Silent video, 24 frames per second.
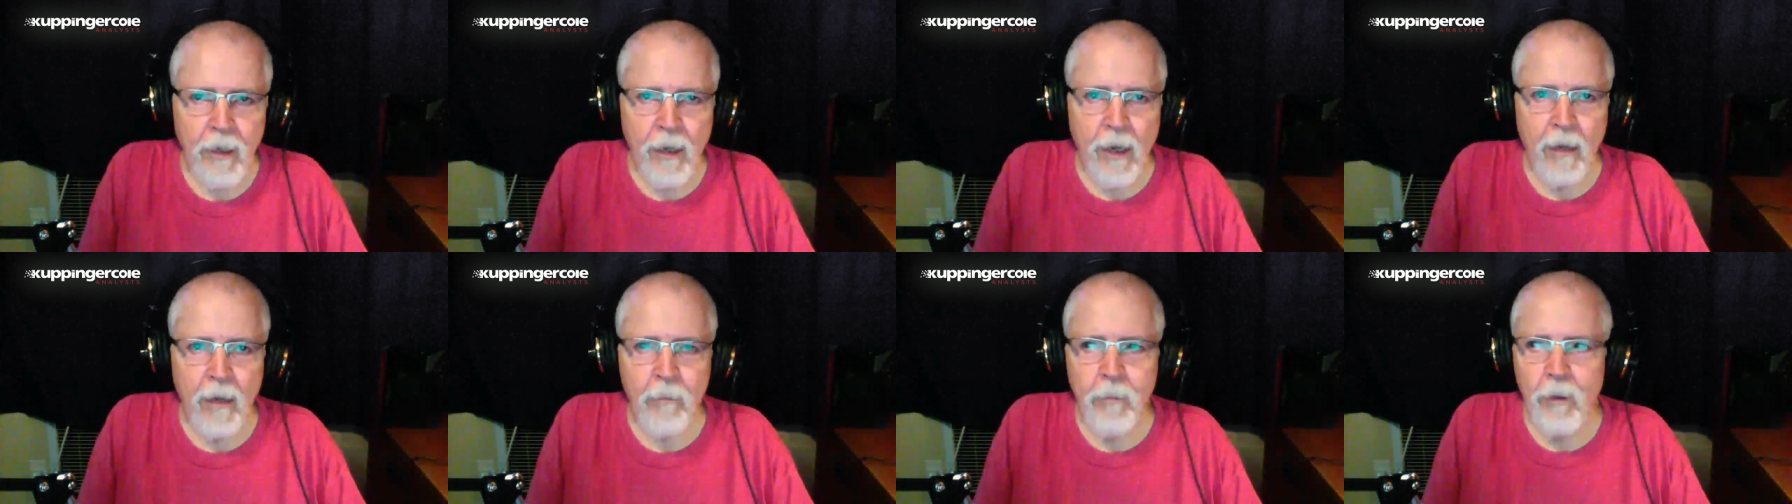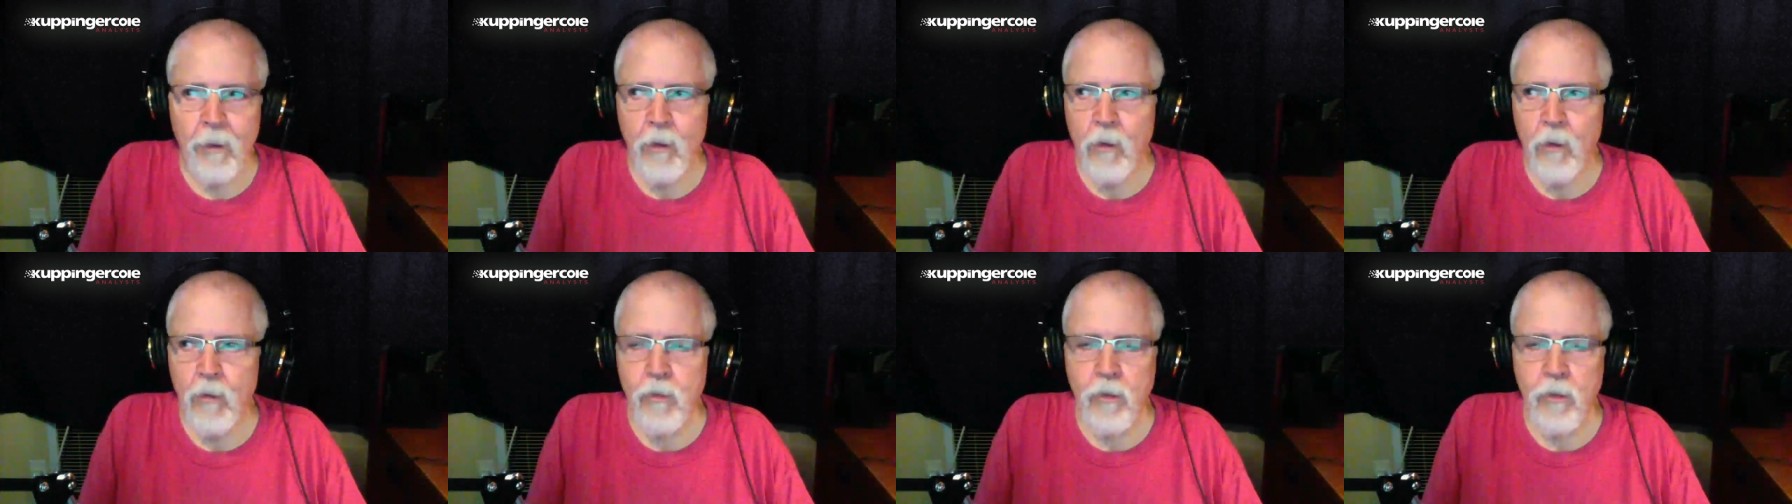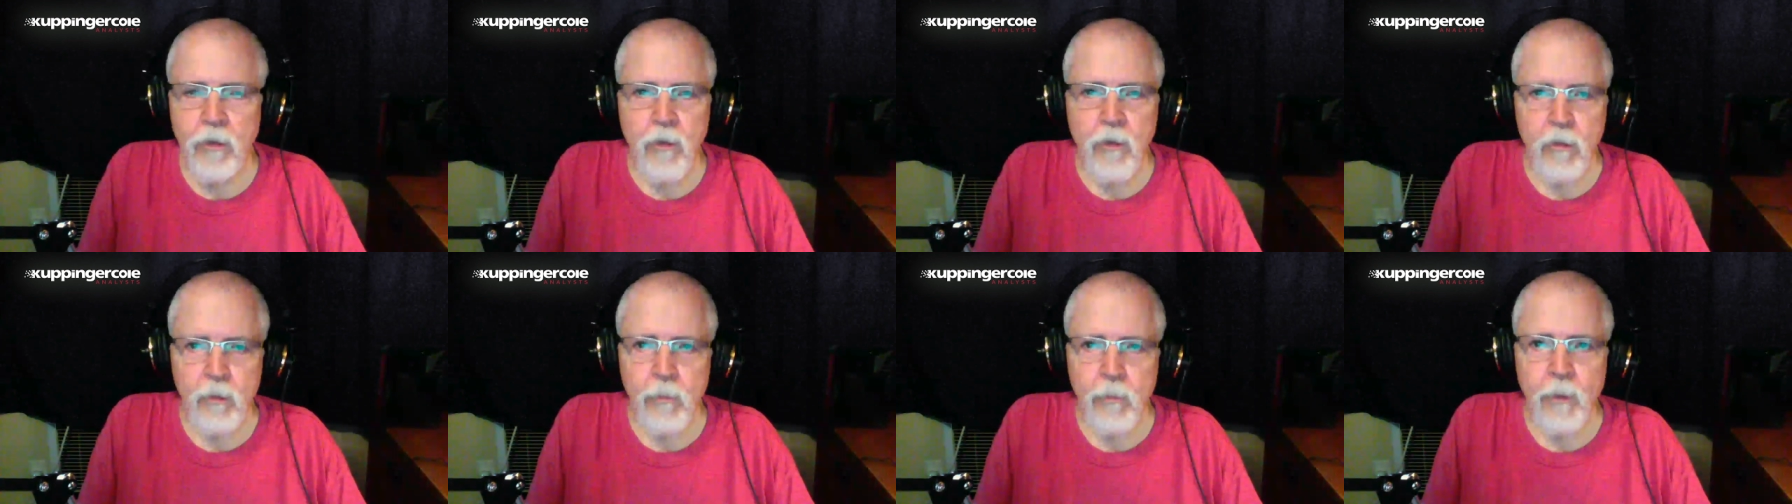and because it
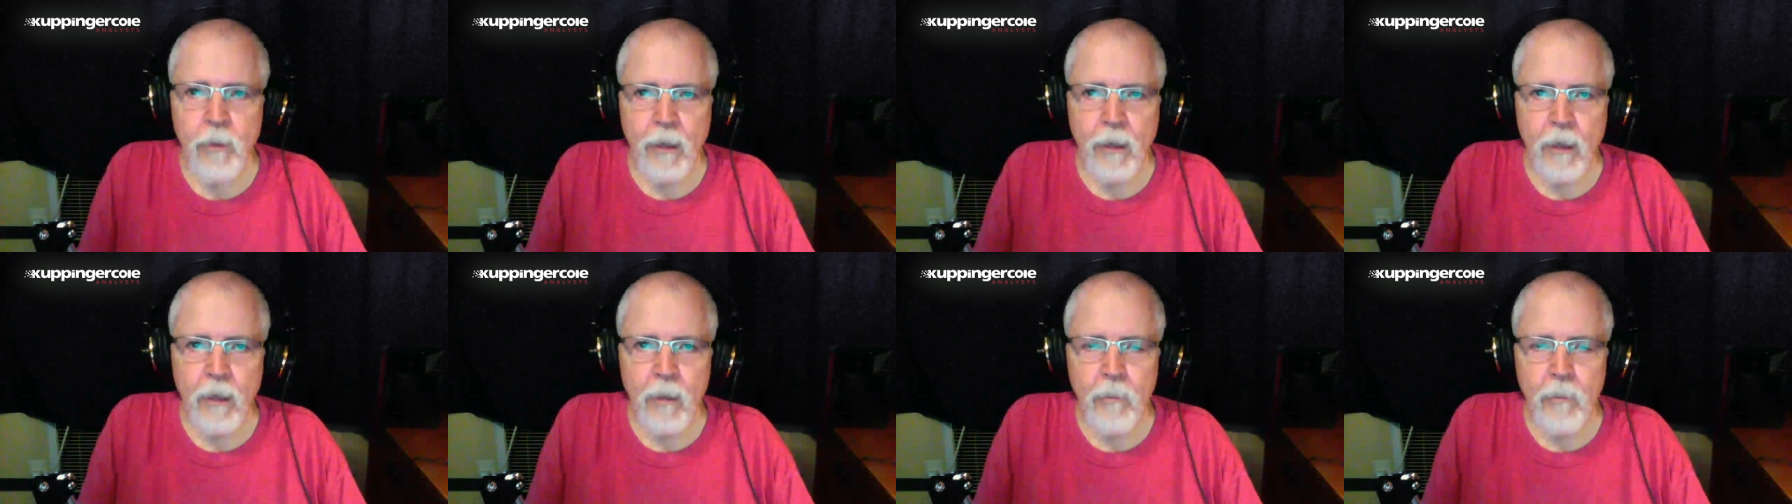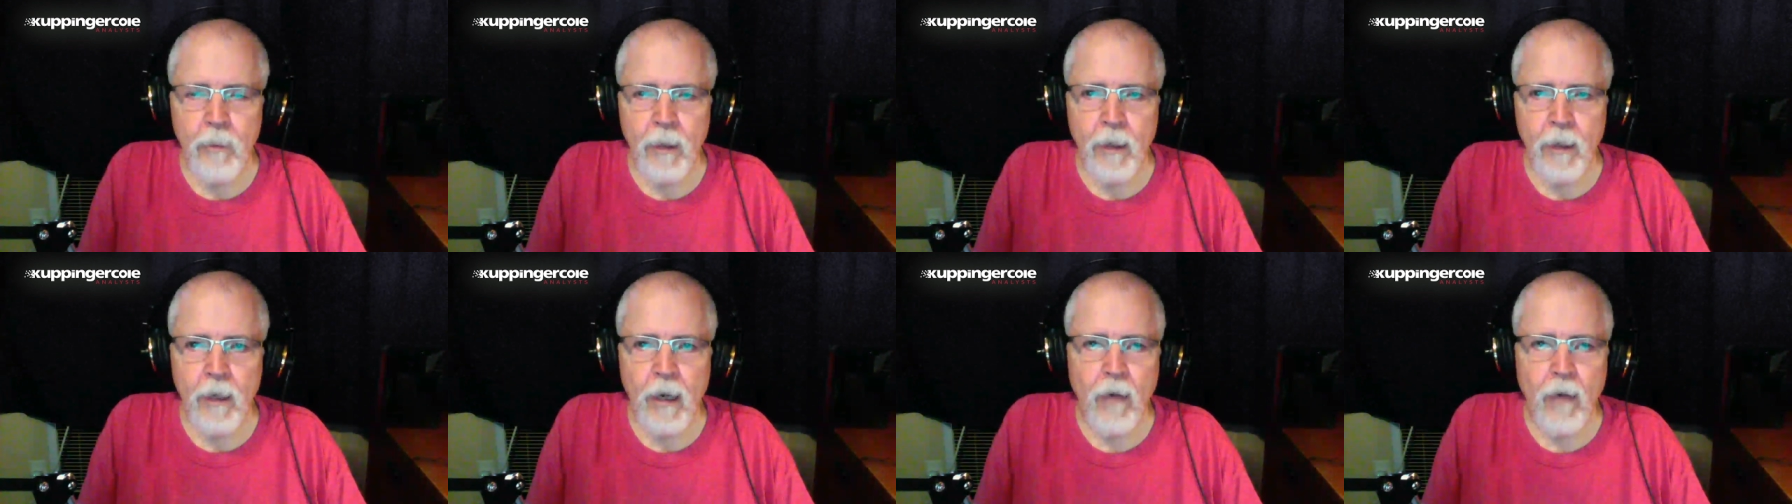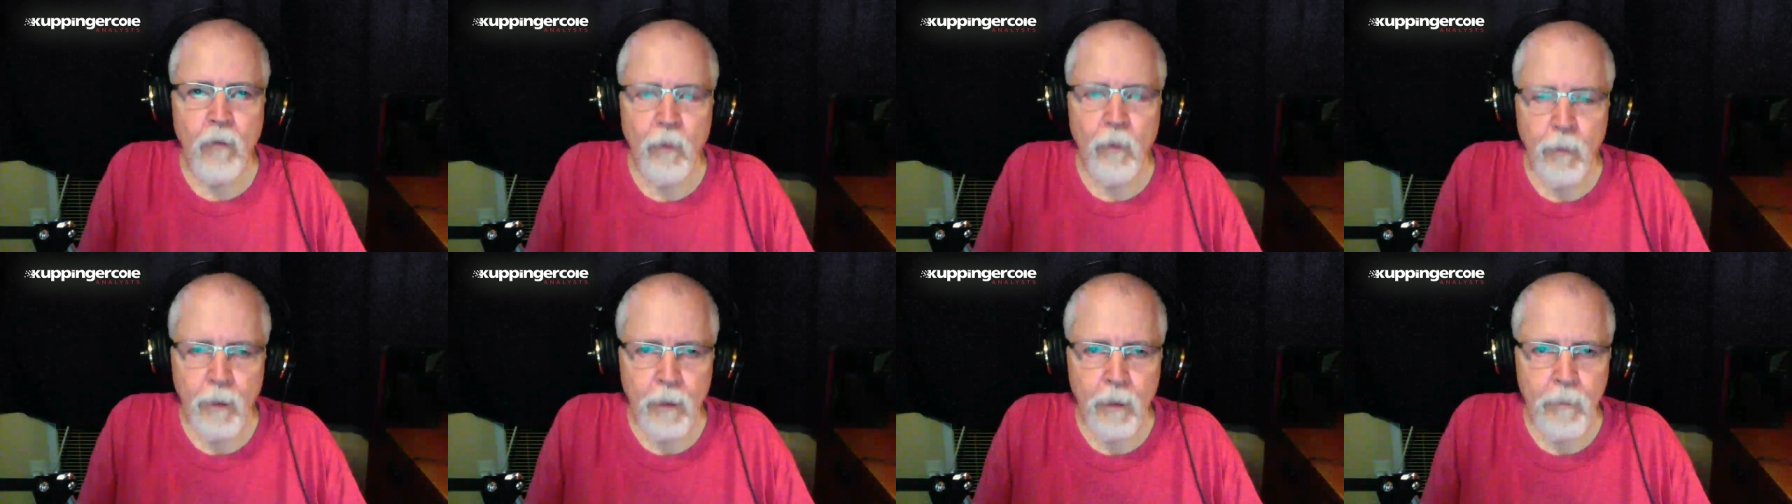doesn't make any money,
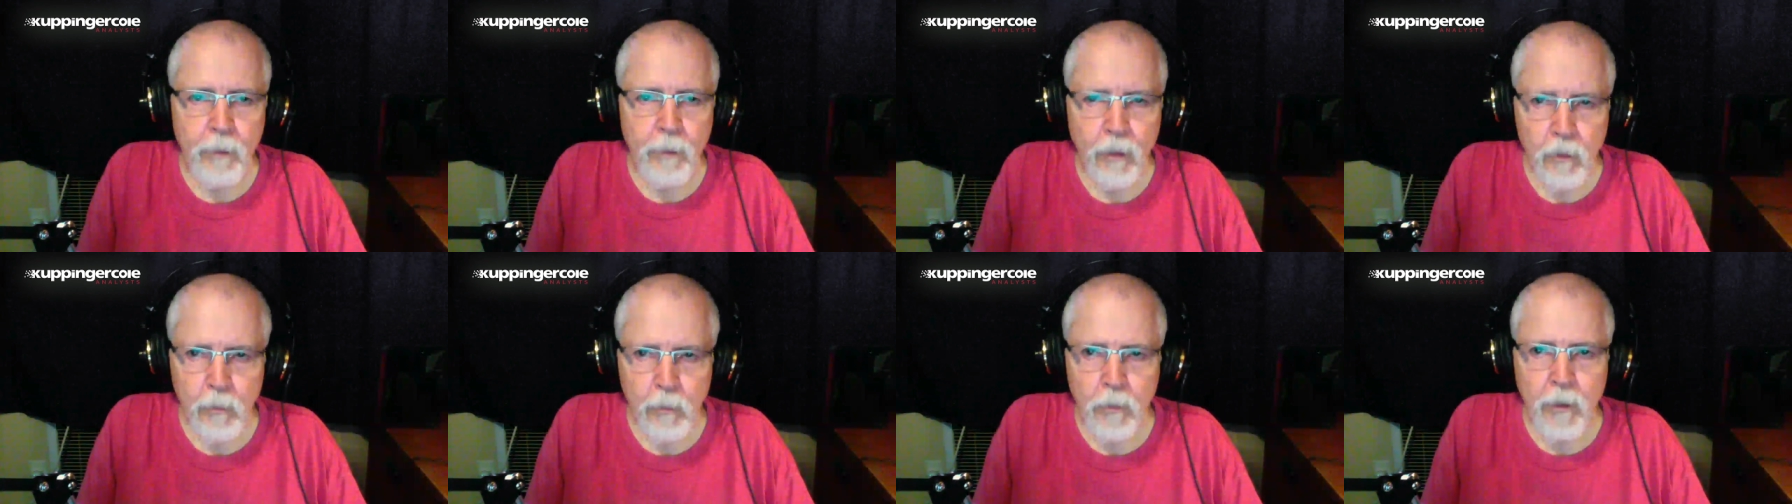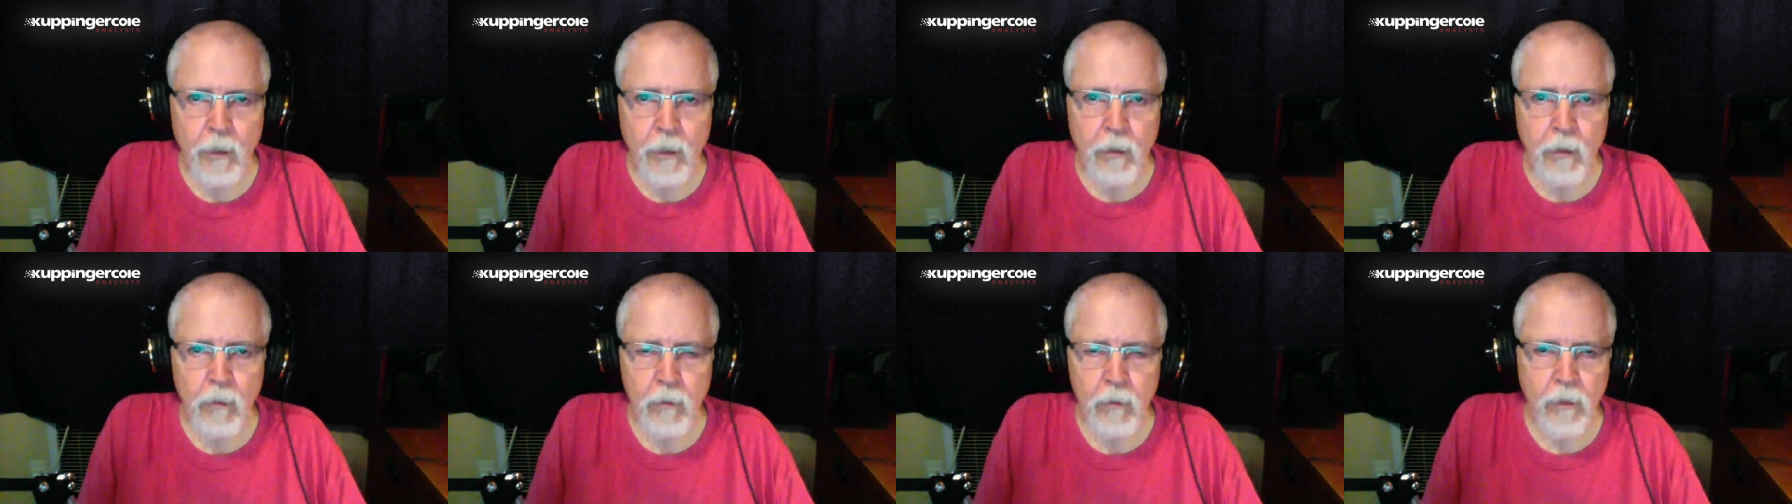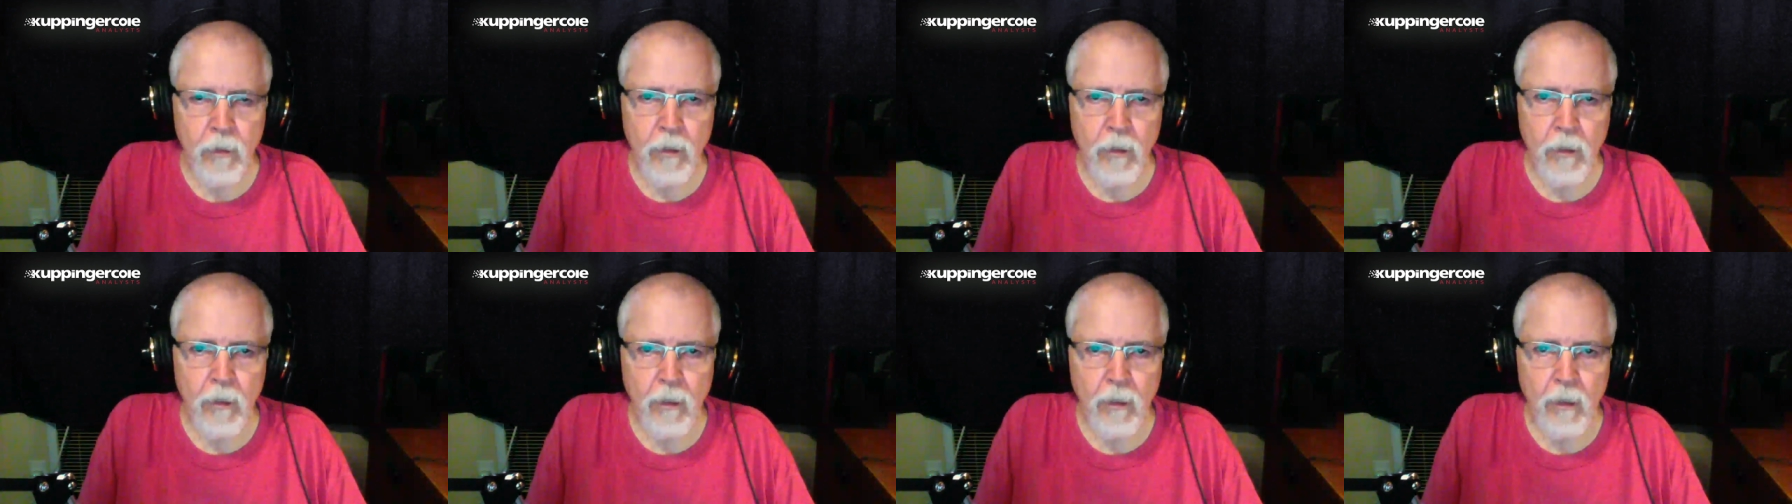everybody makes money using
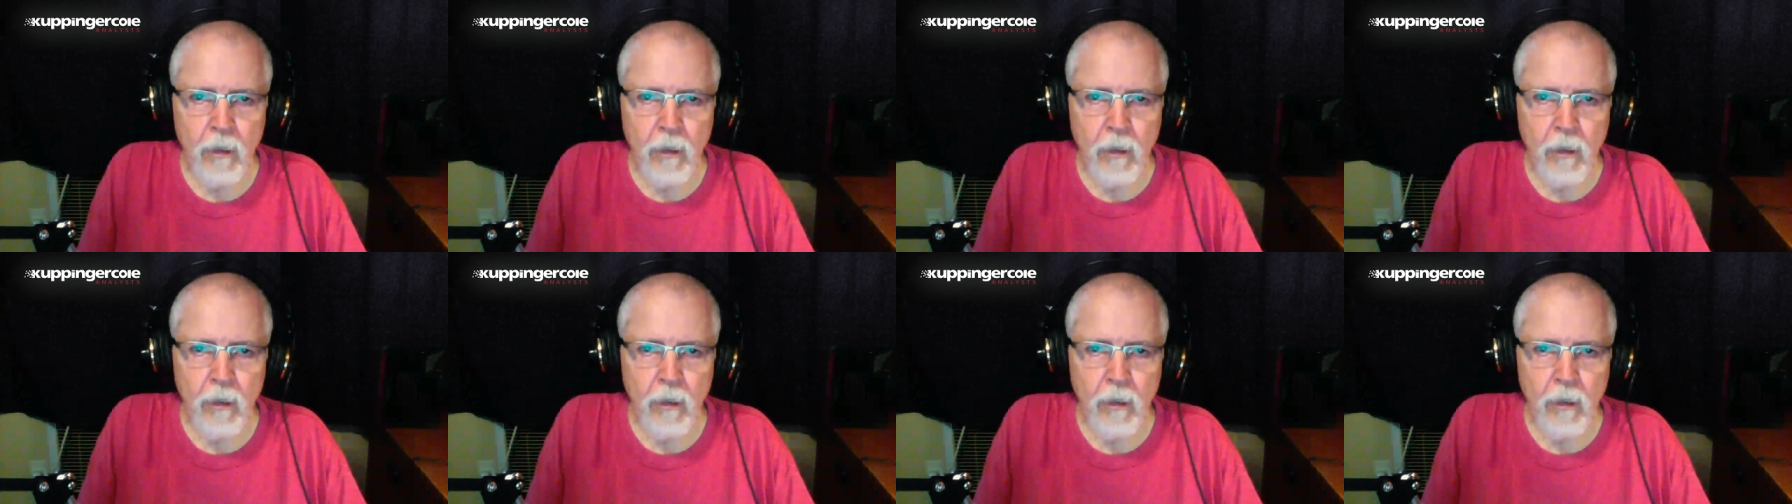it,